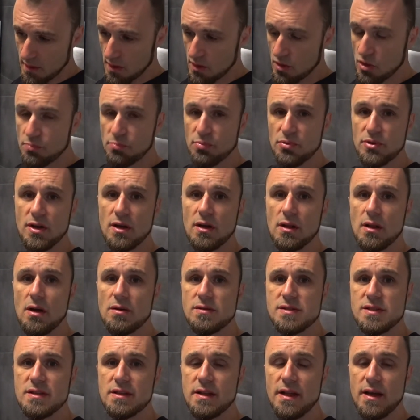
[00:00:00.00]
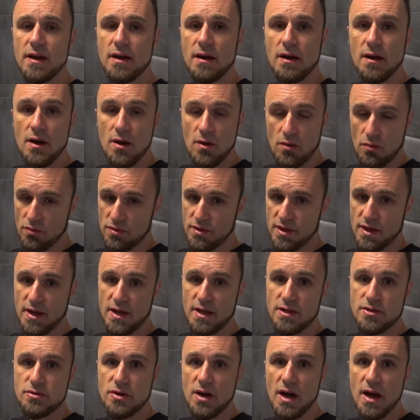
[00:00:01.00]
You put the clothes in there, when they
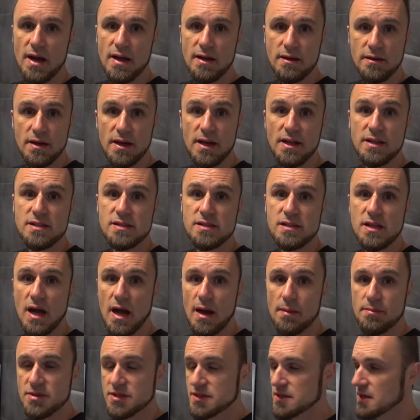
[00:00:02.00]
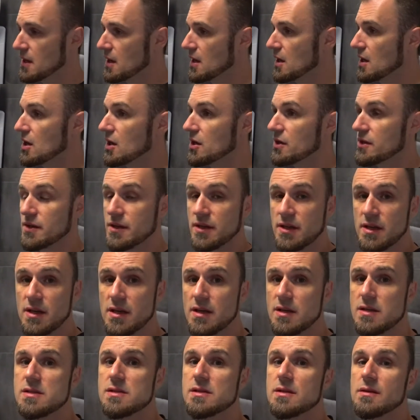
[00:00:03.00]
get dry, it stops.
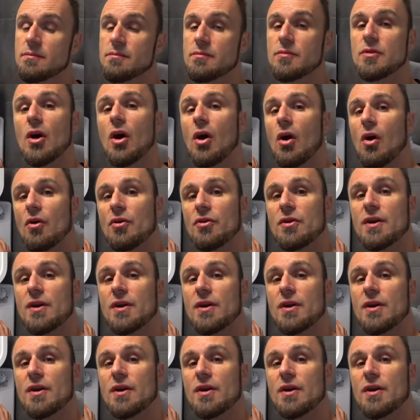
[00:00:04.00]
These, no, you